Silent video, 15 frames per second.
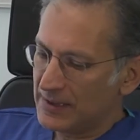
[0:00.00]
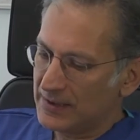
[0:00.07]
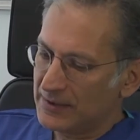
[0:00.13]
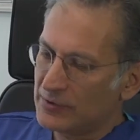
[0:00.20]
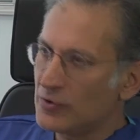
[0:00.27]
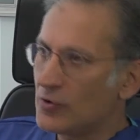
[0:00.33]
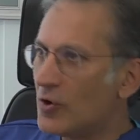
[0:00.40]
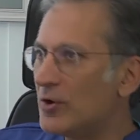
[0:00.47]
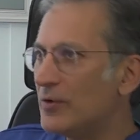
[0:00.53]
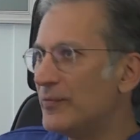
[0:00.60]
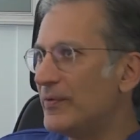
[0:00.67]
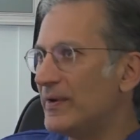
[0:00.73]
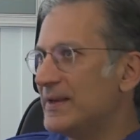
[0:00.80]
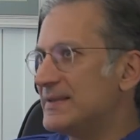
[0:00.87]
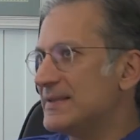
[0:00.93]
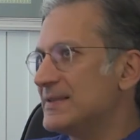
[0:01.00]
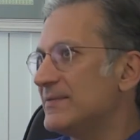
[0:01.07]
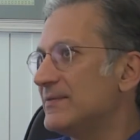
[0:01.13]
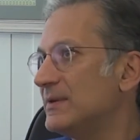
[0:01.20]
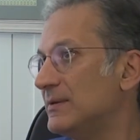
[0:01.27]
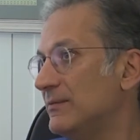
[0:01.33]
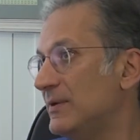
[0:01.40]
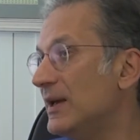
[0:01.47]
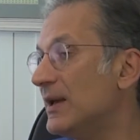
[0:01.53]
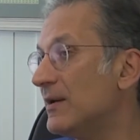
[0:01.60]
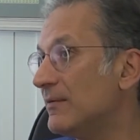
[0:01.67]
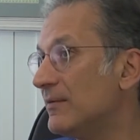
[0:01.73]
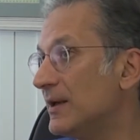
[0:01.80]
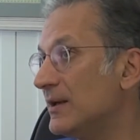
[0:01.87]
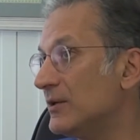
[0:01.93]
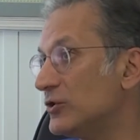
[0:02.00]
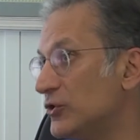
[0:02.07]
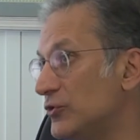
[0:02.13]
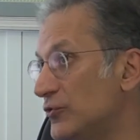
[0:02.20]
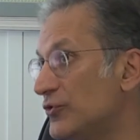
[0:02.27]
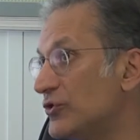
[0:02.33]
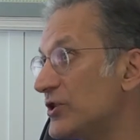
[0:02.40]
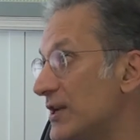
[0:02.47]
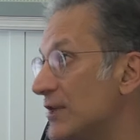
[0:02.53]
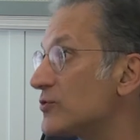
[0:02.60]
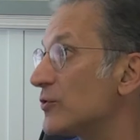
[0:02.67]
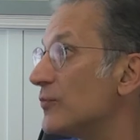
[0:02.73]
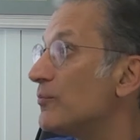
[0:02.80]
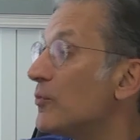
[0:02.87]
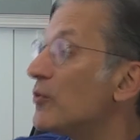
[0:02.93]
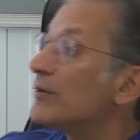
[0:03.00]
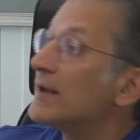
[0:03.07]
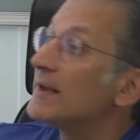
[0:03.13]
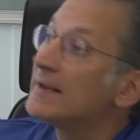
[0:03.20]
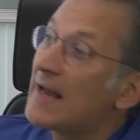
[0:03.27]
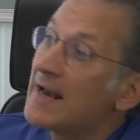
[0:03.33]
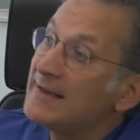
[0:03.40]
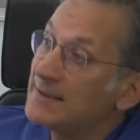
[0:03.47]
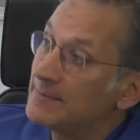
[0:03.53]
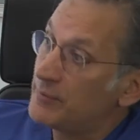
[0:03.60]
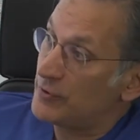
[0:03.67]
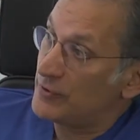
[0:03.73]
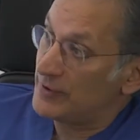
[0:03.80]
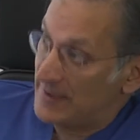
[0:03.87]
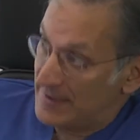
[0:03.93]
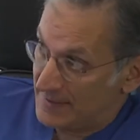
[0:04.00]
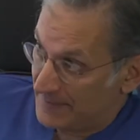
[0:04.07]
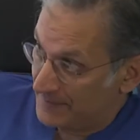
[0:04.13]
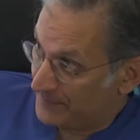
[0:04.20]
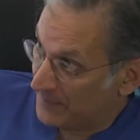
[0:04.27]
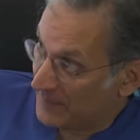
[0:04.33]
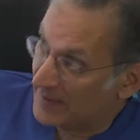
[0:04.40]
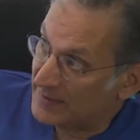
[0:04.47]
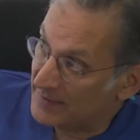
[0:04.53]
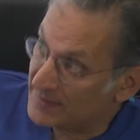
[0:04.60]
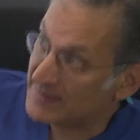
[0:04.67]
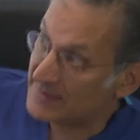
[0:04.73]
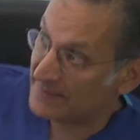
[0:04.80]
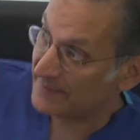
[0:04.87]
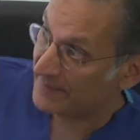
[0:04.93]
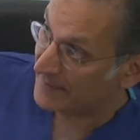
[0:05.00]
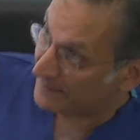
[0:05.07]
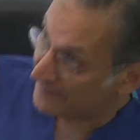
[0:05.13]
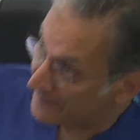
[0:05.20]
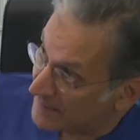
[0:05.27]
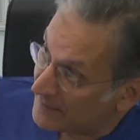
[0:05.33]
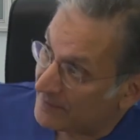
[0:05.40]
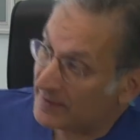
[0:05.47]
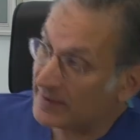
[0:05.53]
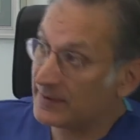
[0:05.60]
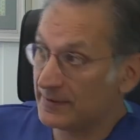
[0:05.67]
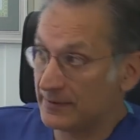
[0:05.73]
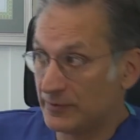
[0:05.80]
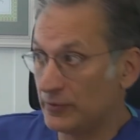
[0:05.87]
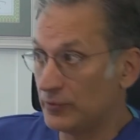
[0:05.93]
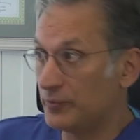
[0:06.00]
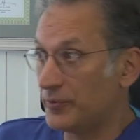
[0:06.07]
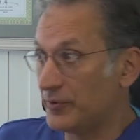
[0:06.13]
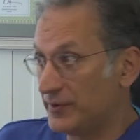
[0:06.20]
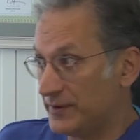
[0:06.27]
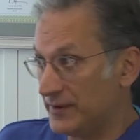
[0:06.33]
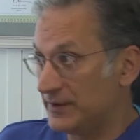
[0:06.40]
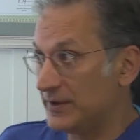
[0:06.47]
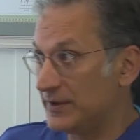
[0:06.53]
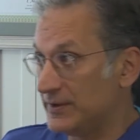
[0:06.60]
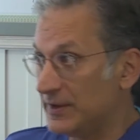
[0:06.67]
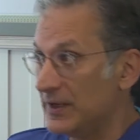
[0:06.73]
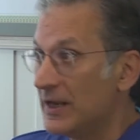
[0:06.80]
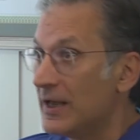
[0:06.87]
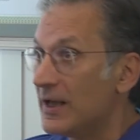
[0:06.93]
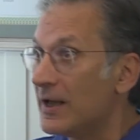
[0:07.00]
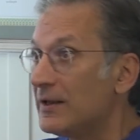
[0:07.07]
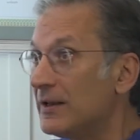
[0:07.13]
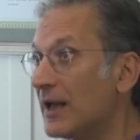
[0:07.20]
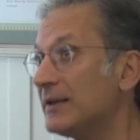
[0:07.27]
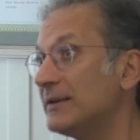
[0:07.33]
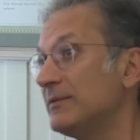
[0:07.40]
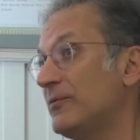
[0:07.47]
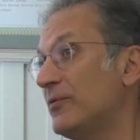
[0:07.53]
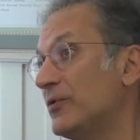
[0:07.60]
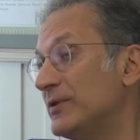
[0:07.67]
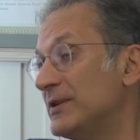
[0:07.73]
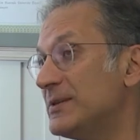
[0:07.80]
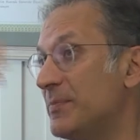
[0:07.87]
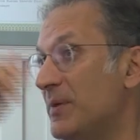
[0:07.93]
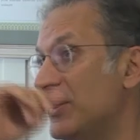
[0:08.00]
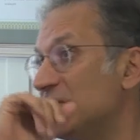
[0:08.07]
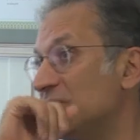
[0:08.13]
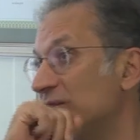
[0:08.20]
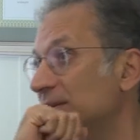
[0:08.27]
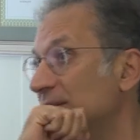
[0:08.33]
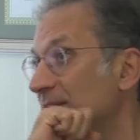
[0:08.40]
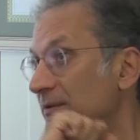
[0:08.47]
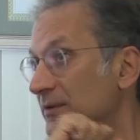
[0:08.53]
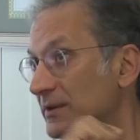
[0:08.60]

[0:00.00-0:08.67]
In the early phases, we have a cure chance of more than 90%. And it's a very, very, very good percentage. And like for this patient,